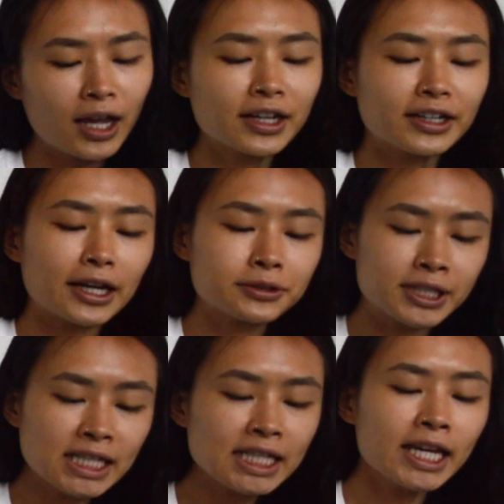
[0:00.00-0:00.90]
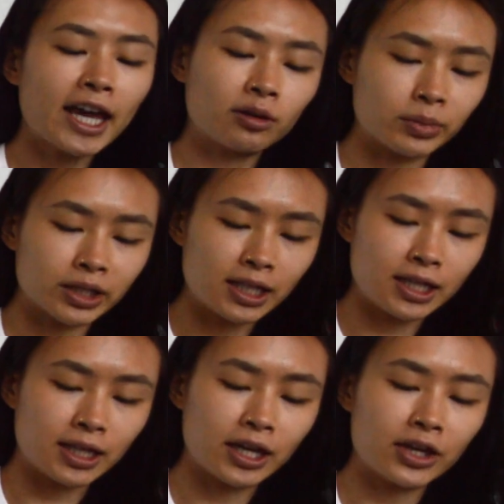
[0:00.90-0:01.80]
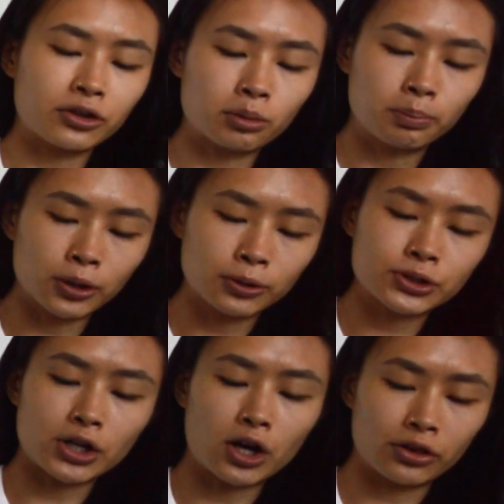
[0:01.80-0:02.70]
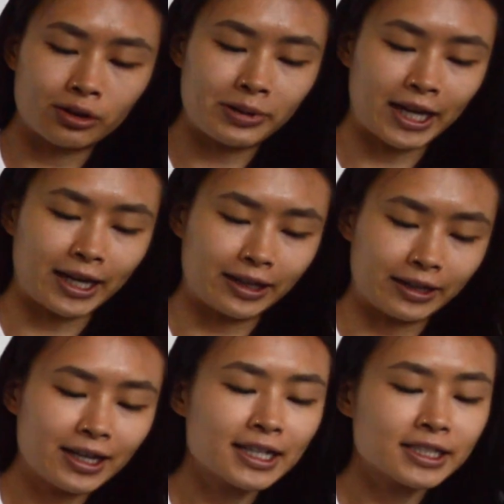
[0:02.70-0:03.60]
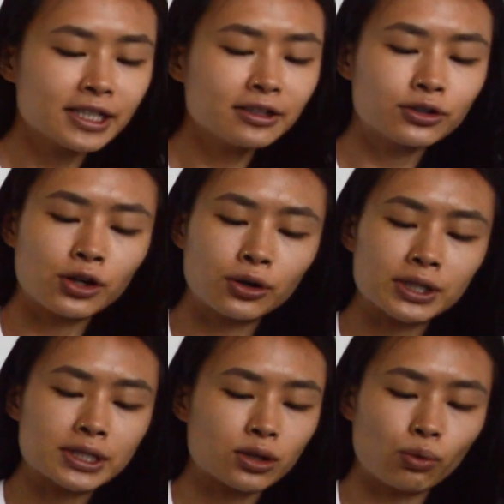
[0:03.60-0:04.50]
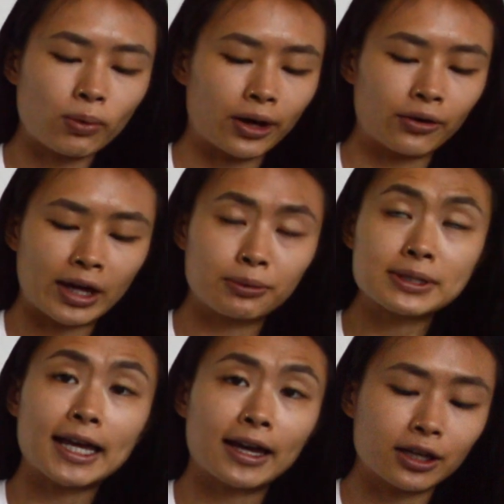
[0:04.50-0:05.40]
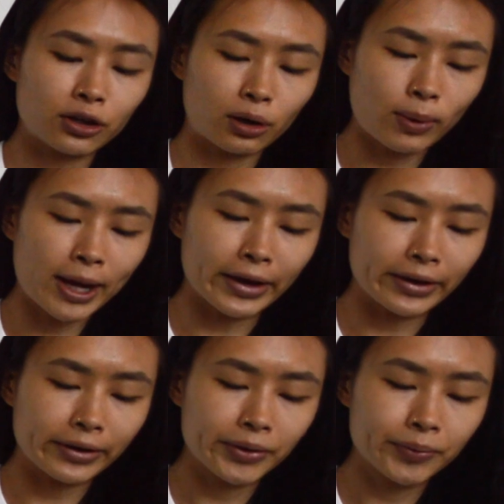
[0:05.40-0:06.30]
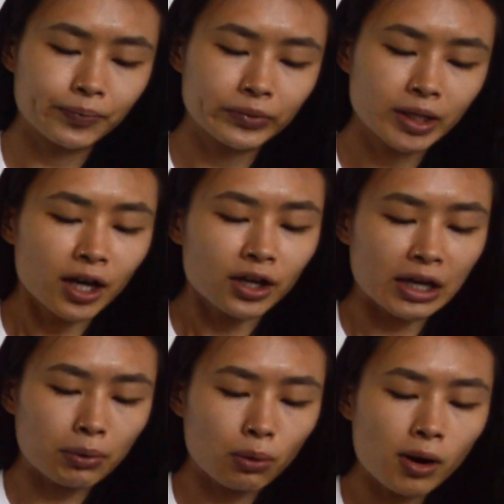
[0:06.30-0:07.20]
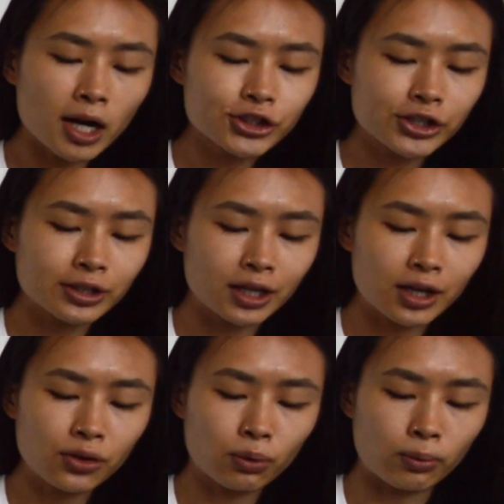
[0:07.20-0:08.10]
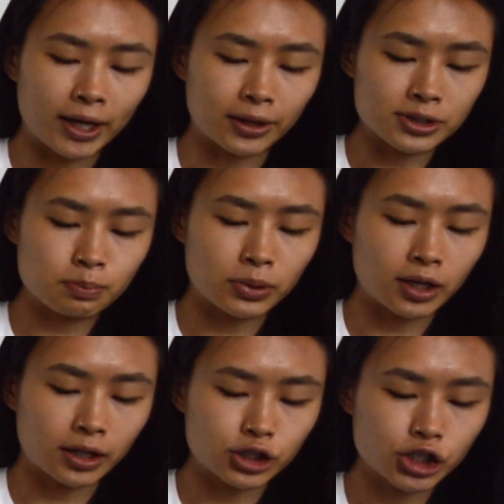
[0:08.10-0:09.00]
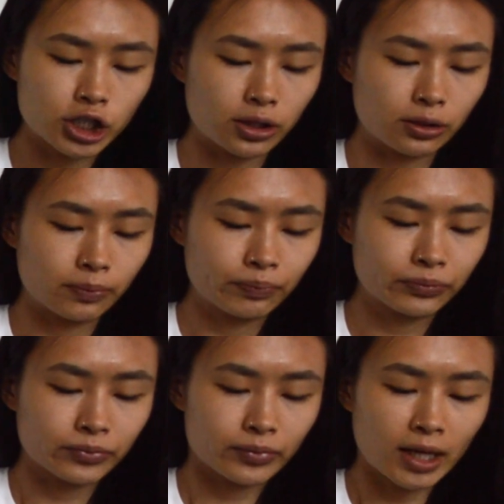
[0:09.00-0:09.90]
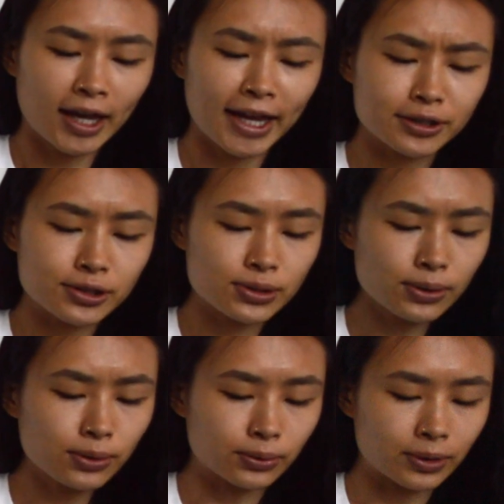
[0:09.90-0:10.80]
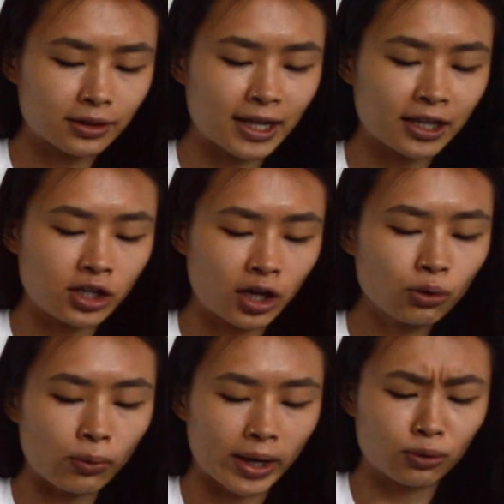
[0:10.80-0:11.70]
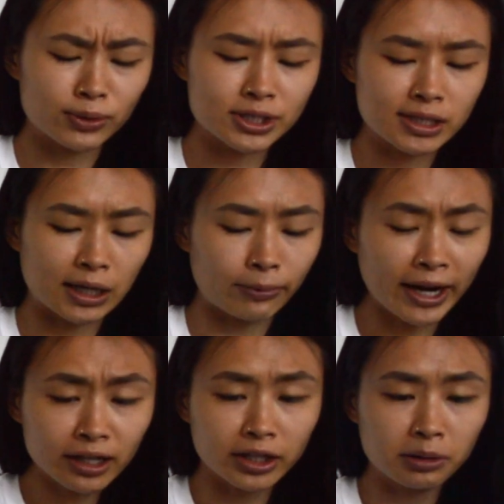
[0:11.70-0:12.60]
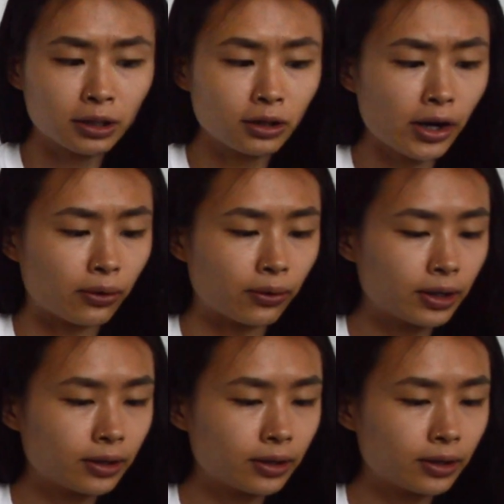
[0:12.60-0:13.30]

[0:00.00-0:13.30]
Now Dee and Magee in their boat on the bay didn't notice the whale that was heading their way. They were watching the other whales put on a show, and soon that young whale was directly below.